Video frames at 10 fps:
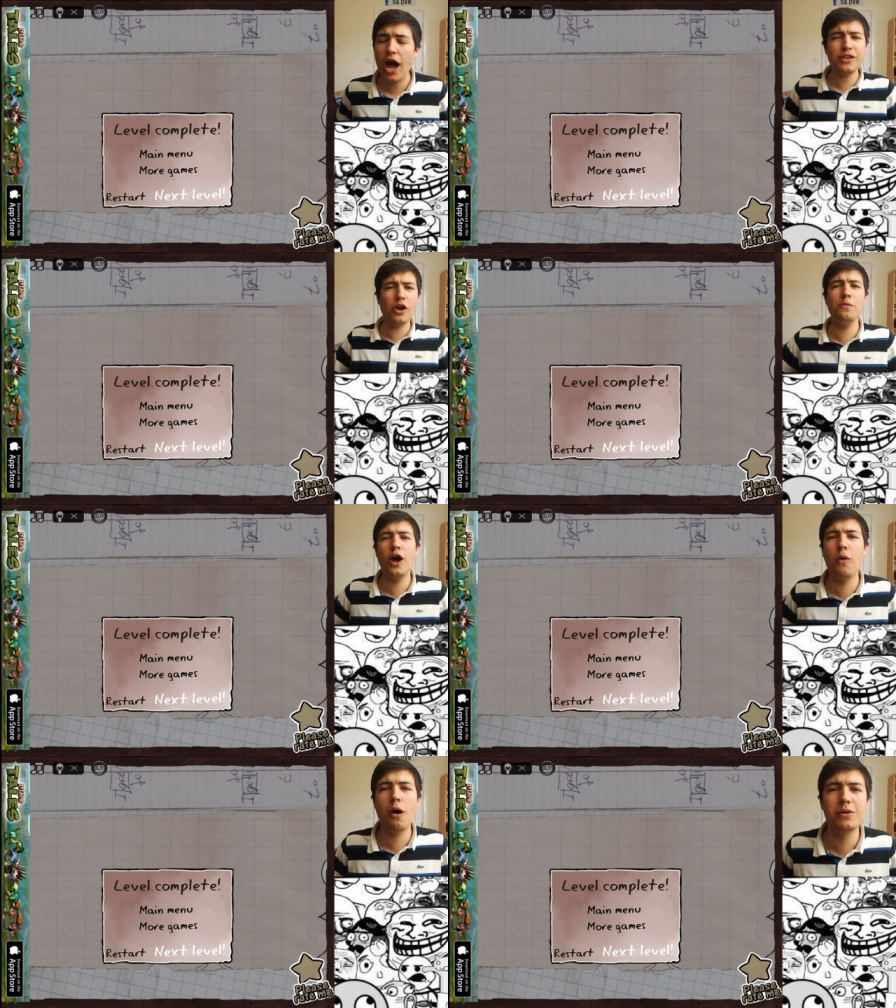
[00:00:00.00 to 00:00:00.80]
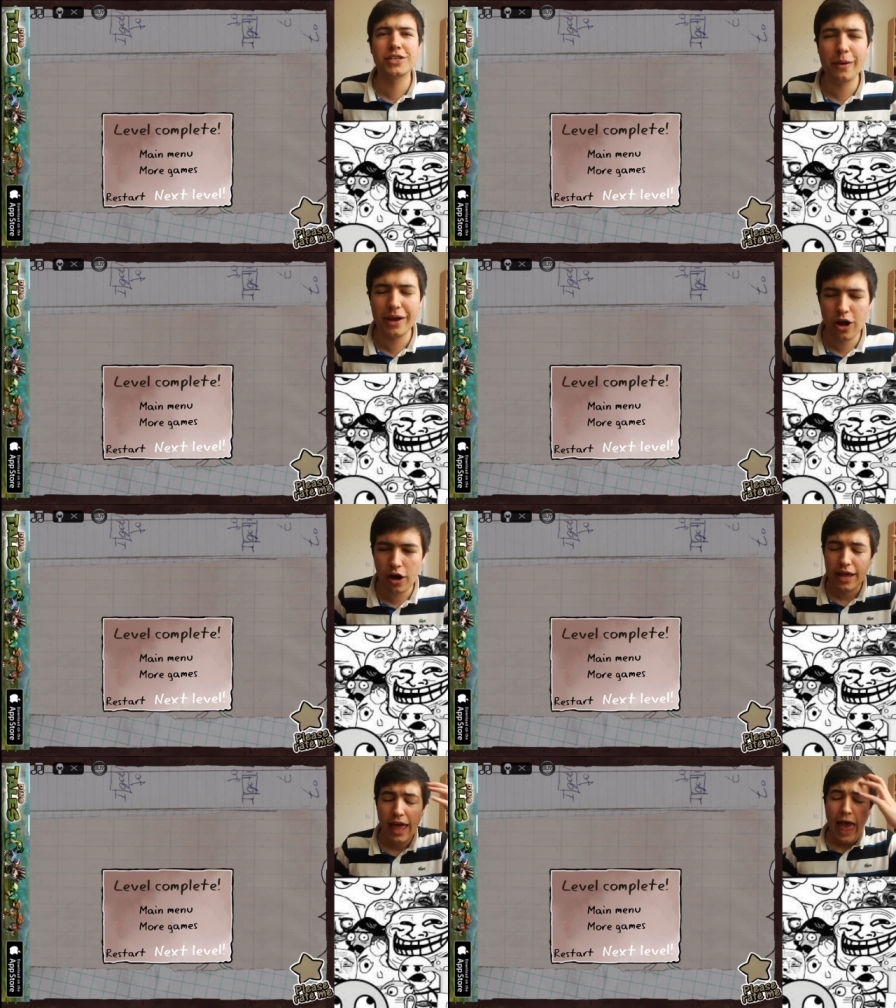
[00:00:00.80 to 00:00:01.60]
I don't know what was going
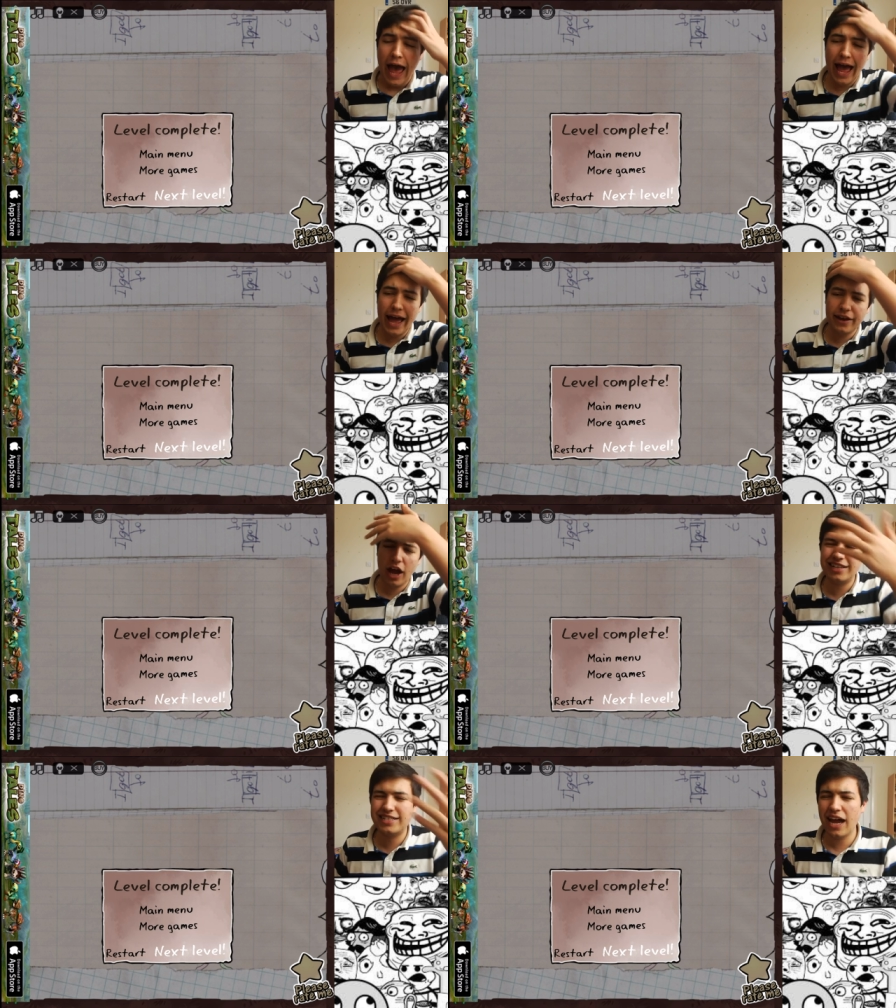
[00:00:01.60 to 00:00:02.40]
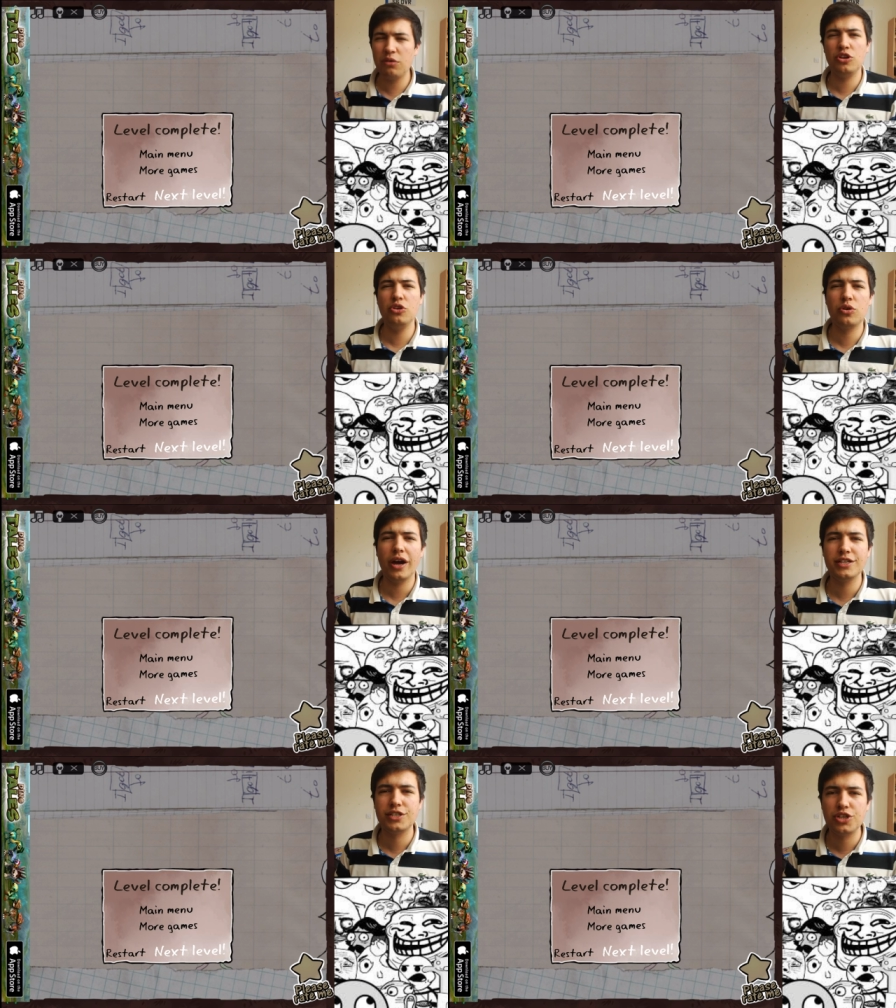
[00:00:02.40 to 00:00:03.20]
on, and I doubt you
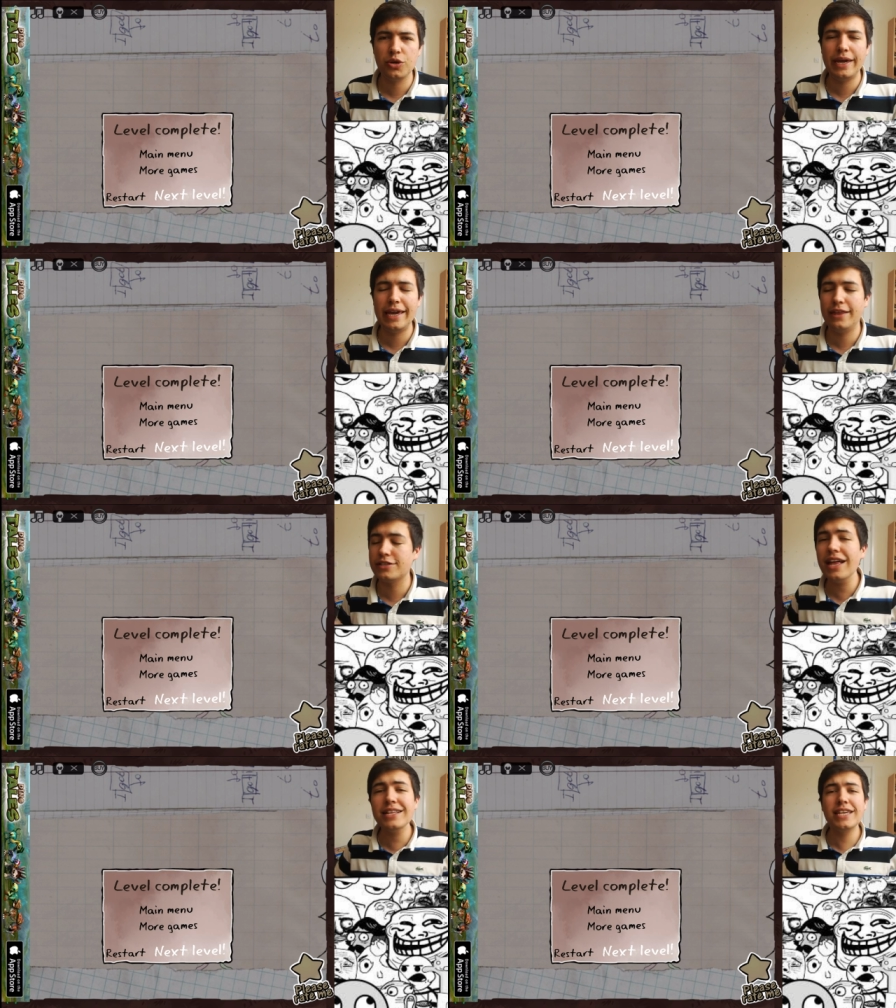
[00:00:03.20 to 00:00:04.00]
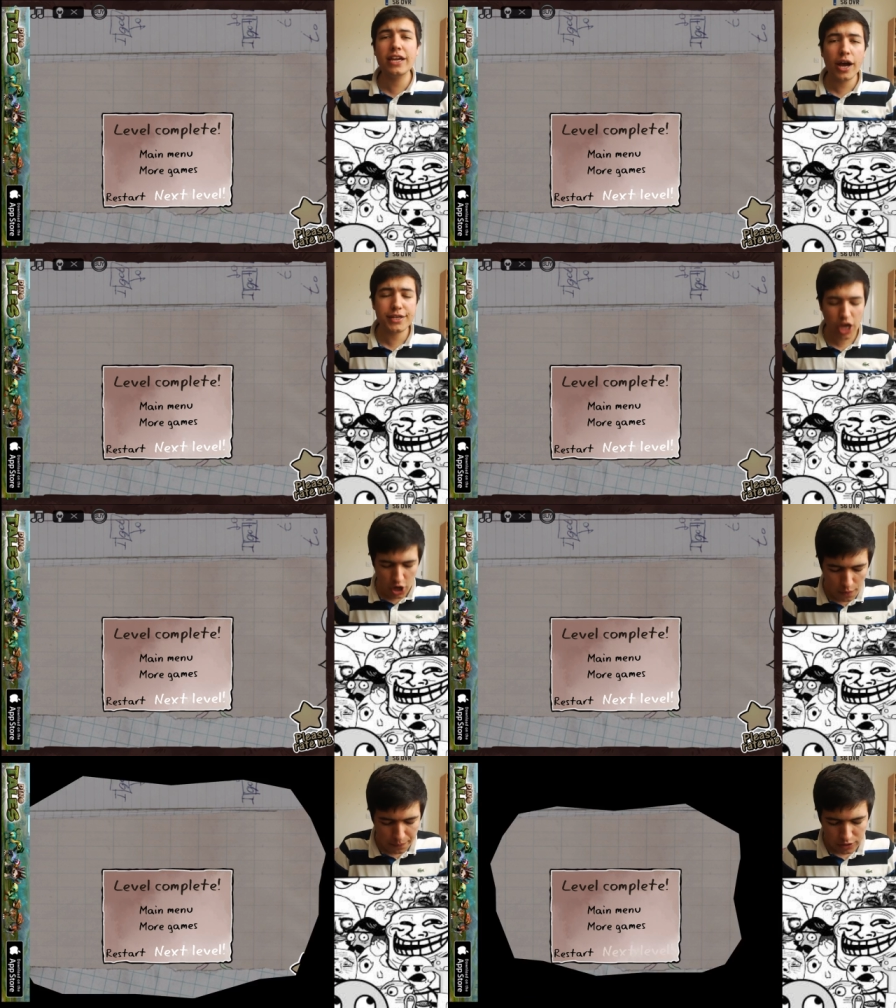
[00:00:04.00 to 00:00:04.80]
guys do either. So that's it, guys.
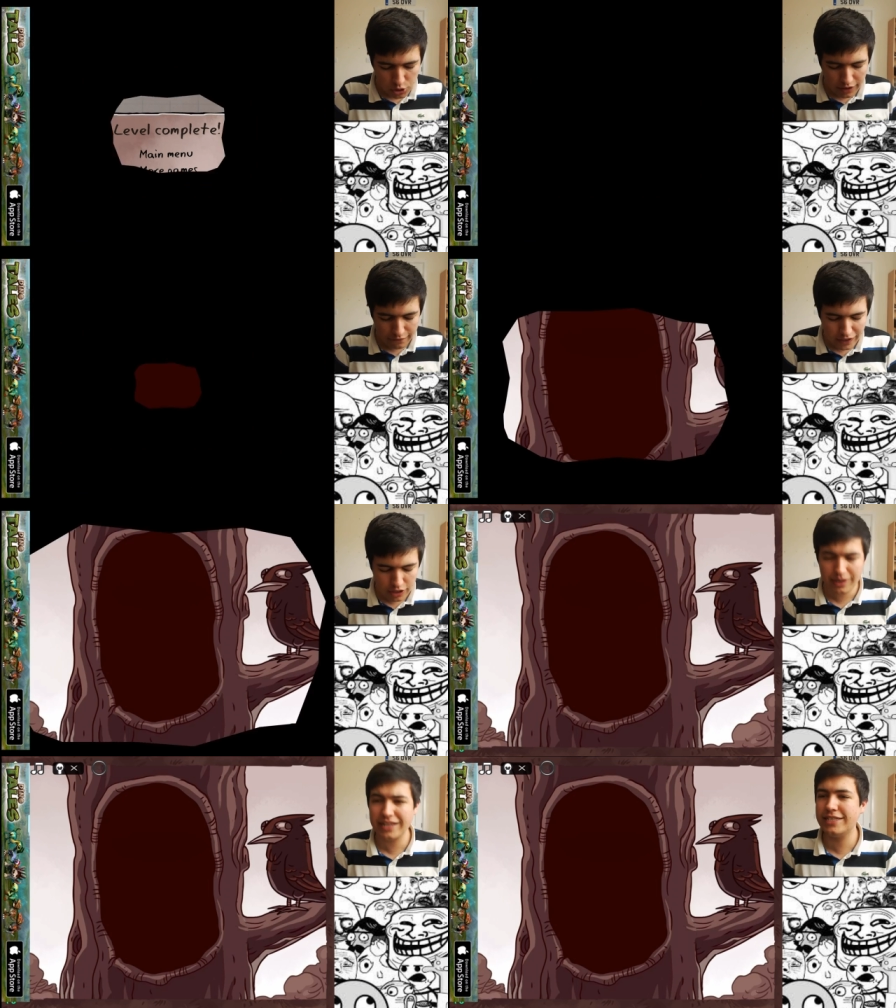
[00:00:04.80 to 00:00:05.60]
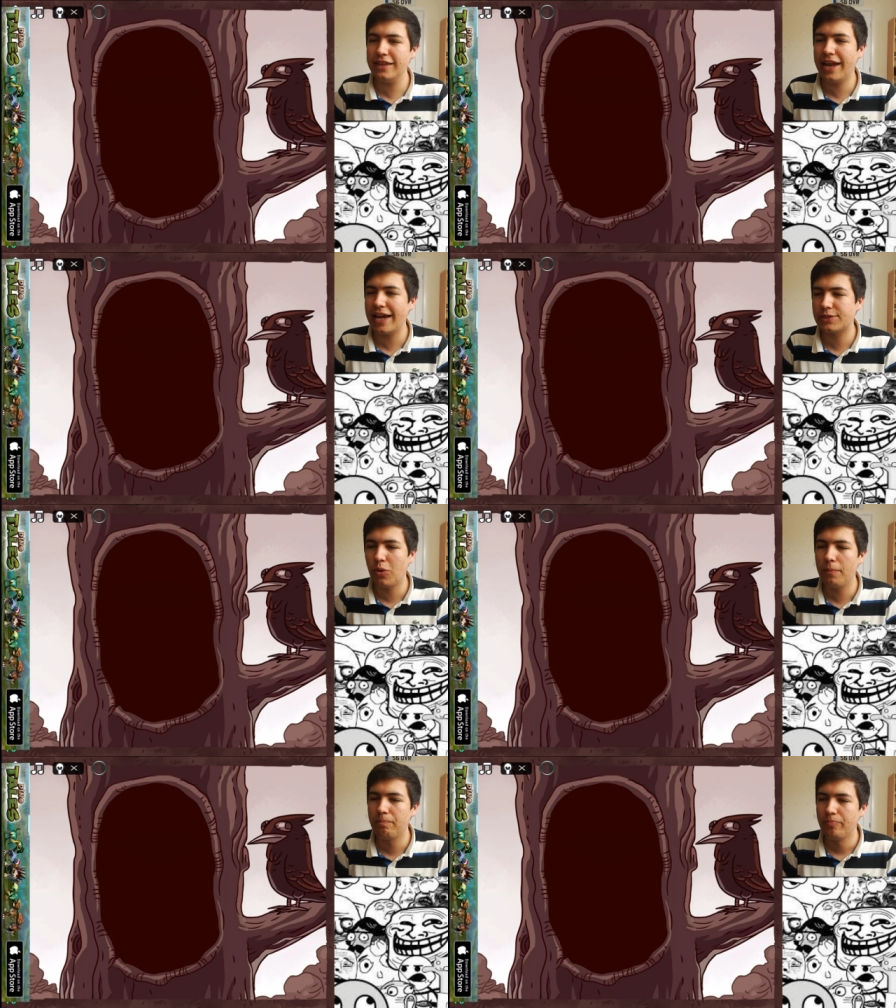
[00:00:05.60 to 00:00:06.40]
I hope you enjoyed the video. Let's see the next
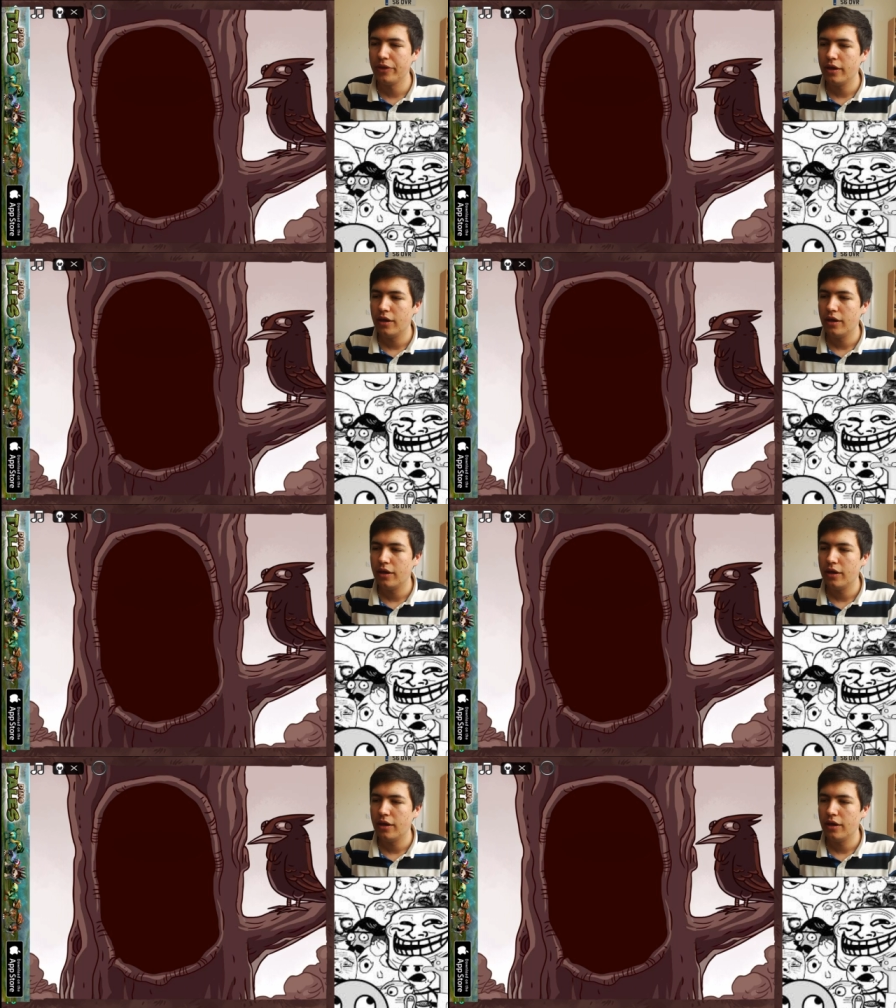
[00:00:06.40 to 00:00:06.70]
one.